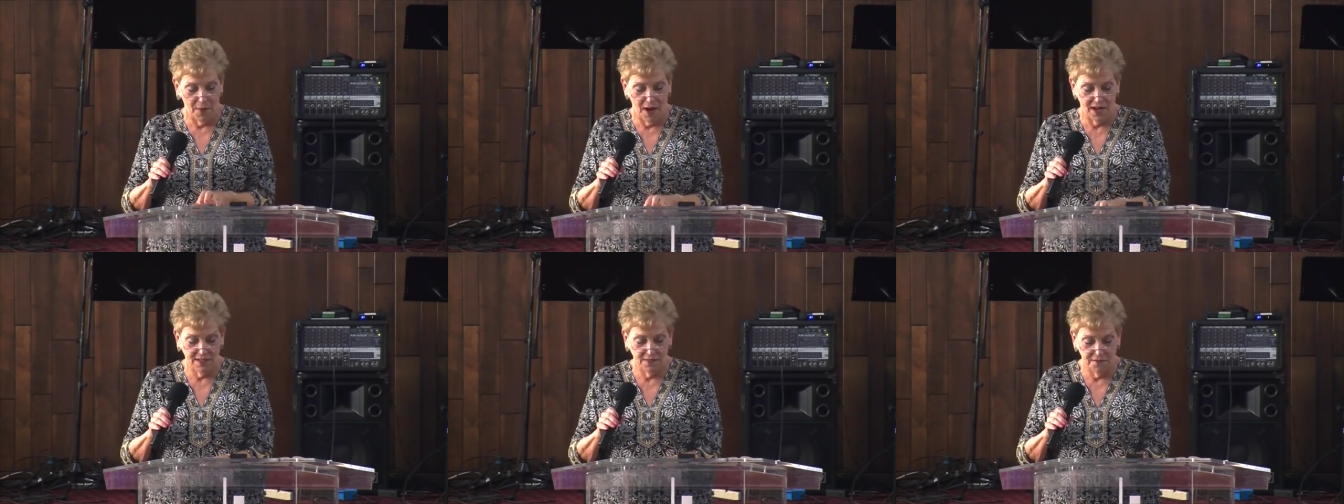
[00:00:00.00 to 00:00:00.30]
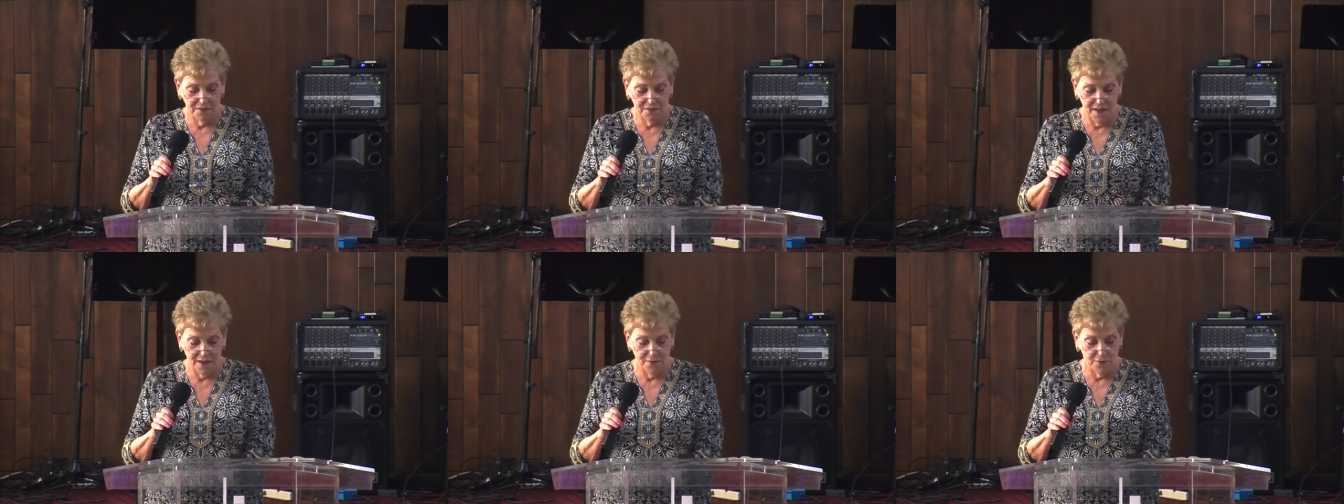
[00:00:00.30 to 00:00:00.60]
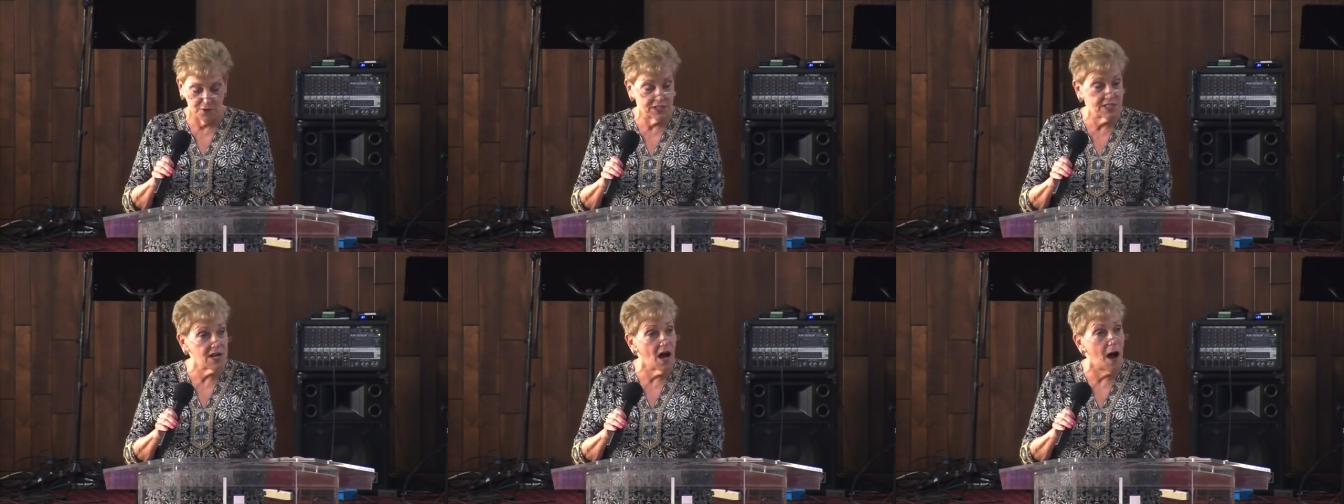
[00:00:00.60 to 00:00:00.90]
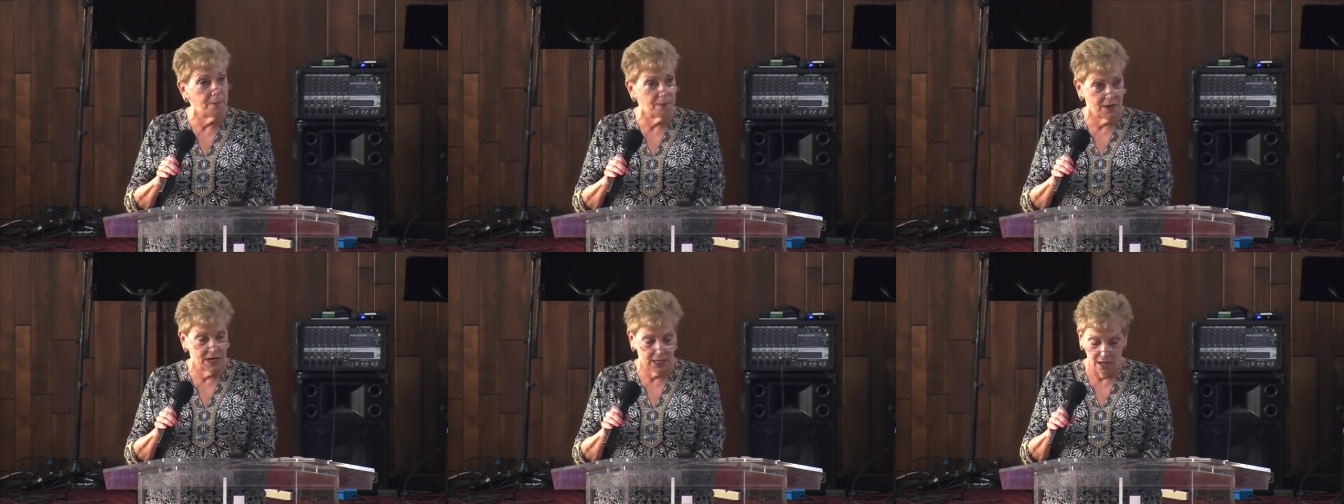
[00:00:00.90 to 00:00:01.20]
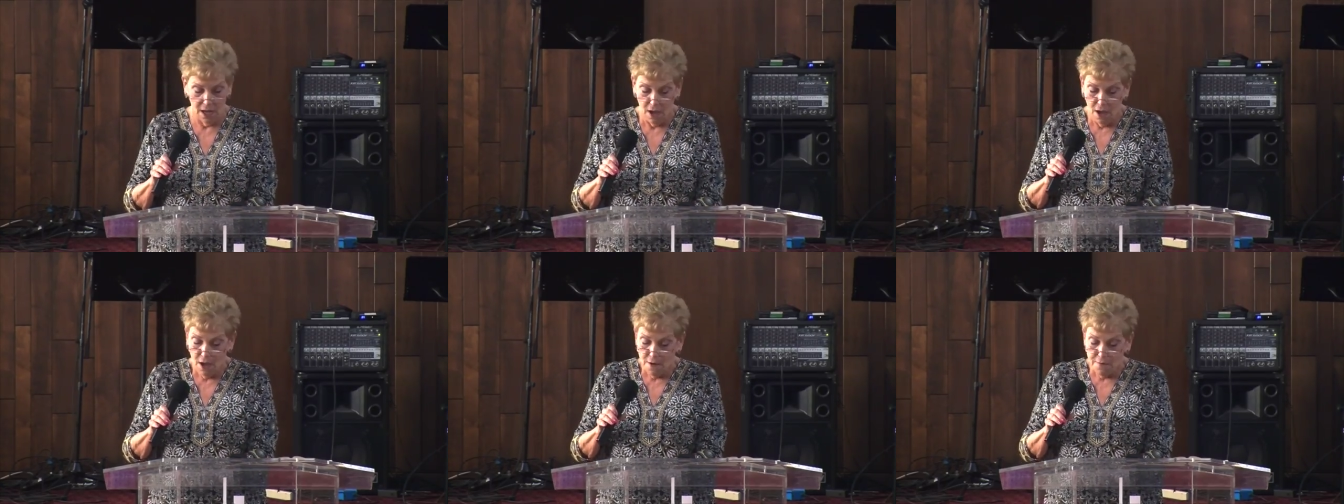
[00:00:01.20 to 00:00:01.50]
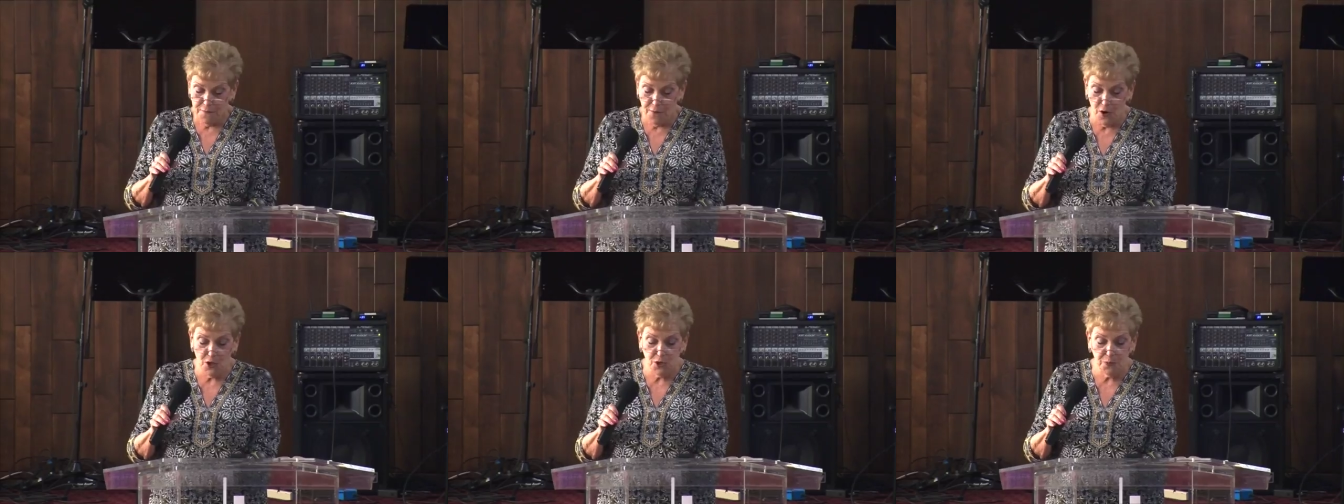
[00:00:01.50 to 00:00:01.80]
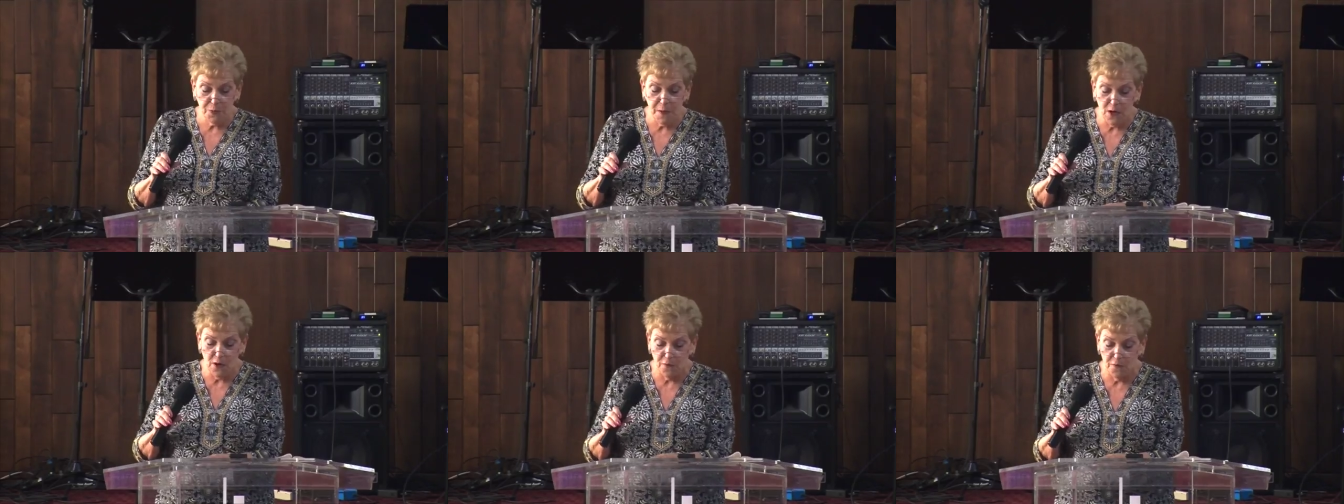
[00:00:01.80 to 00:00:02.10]
my favorite topic. 1
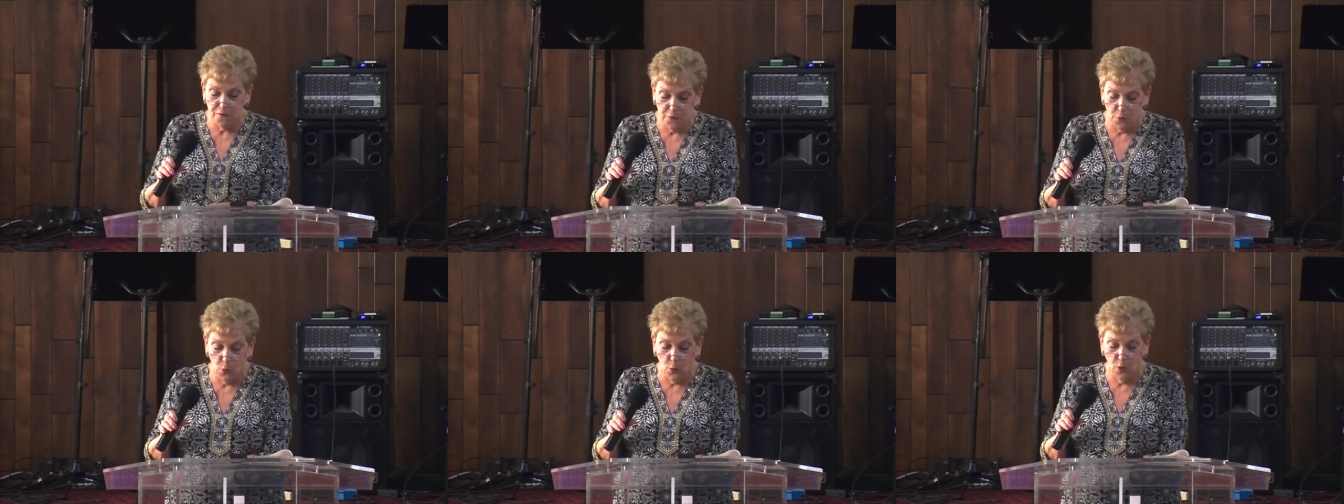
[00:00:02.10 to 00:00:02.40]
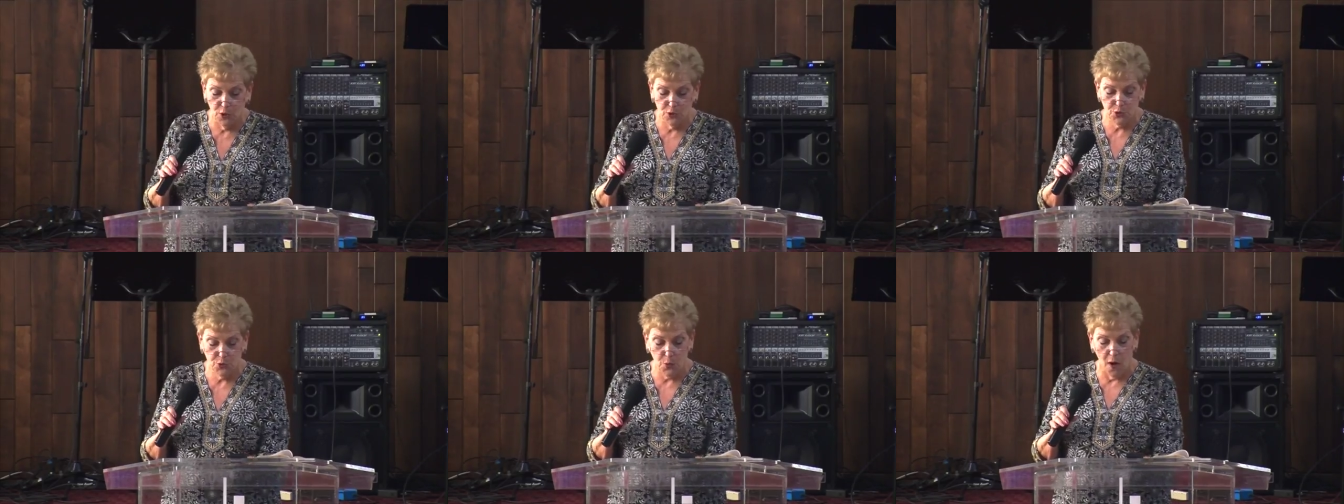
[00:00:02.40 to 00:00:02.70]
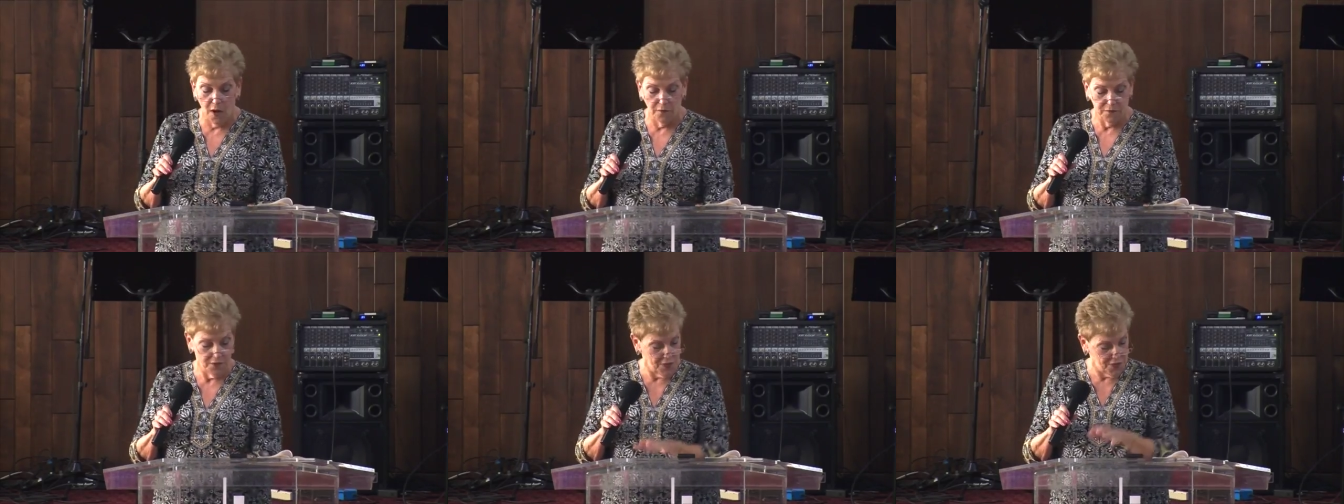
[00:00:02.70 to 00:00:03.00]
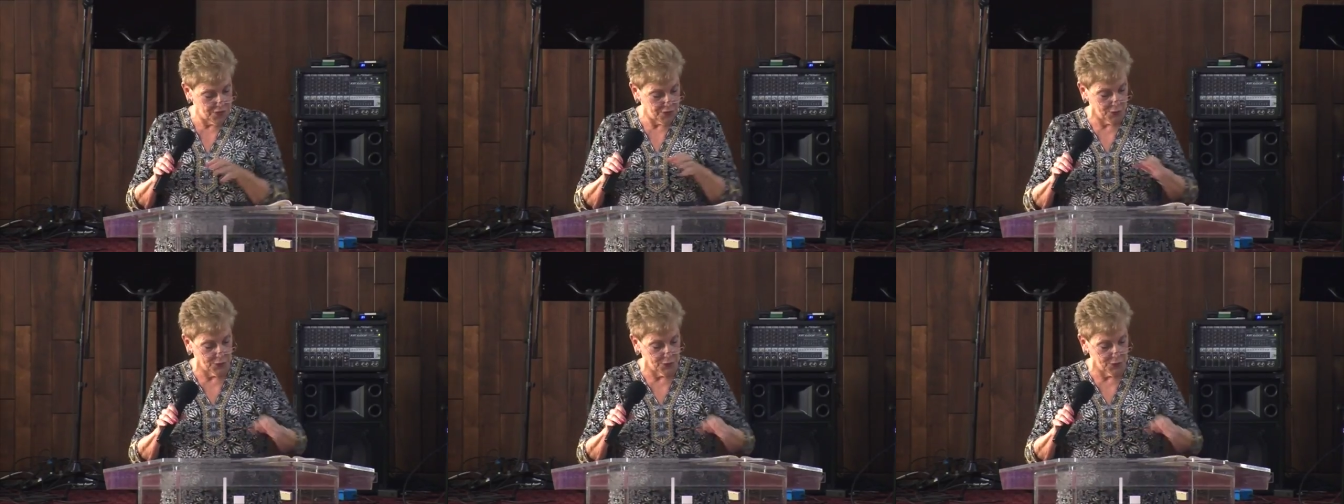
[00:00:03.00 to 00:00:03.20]
Peter 4 12 and